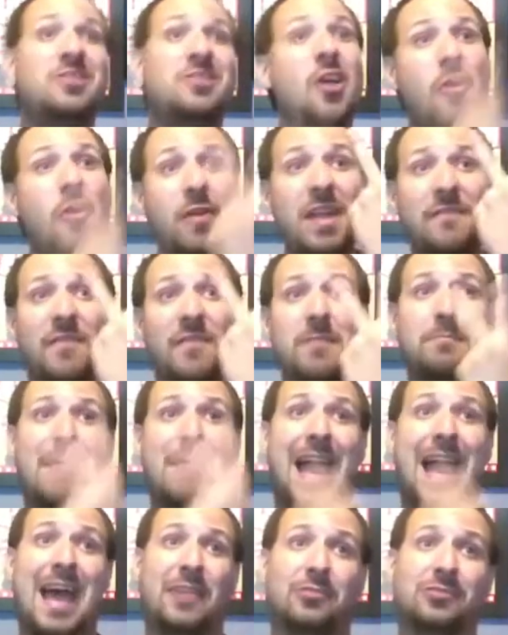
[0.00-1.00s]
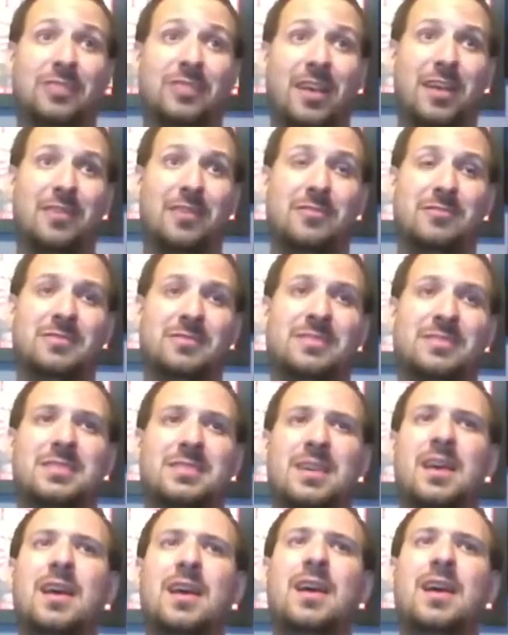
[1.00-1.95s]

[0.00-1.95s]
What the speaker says: 2 different Battletoads.